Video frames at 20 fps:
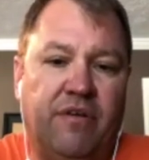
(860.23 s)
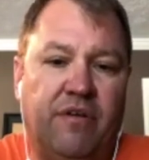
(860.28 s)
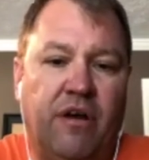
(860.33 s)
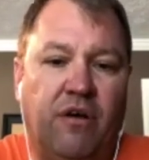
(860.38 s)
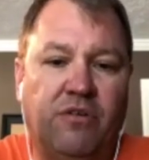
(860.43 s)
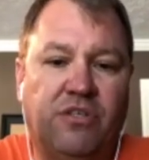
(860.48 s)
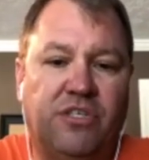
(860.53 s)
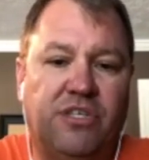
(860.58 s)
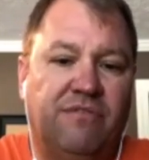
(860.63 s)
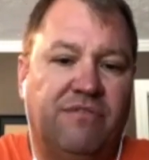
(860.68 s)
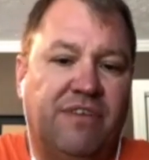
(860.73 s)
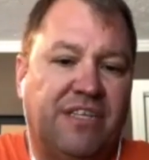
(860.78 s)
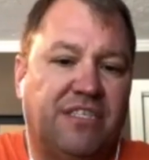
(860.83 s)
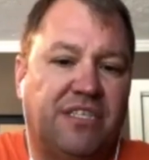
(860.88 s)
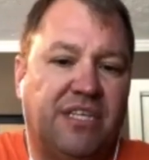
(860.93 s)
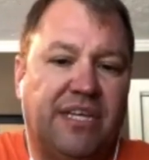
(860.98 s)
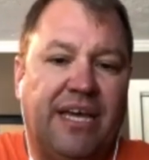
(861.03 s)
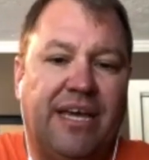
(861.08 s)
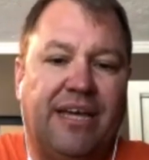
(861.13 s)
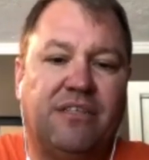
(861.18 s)
OSHA
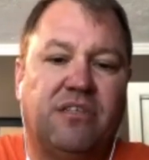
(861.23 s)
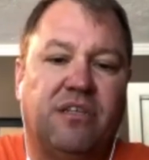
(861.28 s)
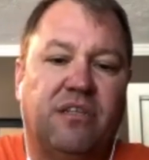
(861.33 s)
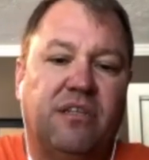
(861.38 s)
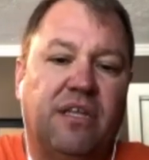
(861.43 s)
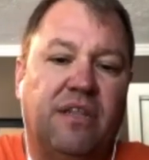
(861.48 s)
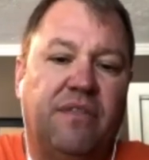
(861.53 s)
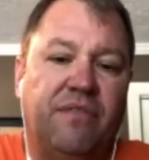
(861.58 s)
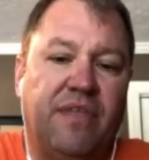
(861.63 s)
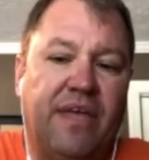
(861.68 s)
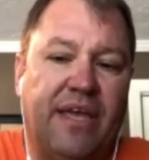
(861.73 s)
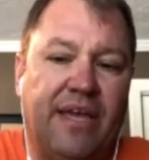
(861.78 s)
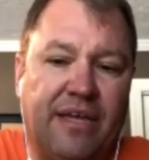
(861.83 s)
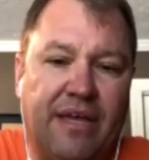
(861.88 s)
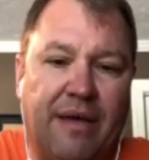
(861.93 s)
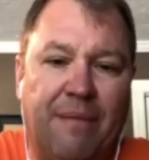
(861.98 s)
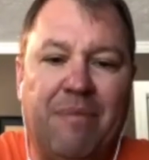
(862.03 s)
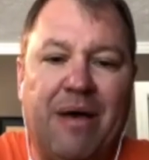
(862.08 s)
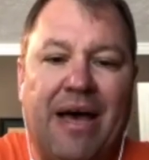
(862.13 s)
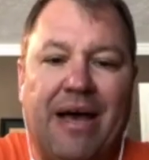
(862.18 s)
investigates and then they
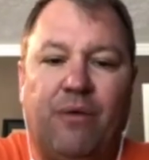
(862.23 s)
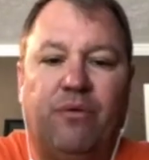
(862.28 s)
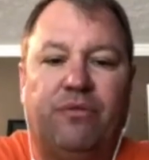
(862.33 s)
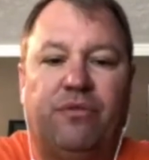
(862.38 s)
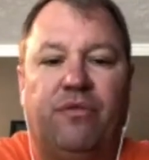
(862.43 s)
come back with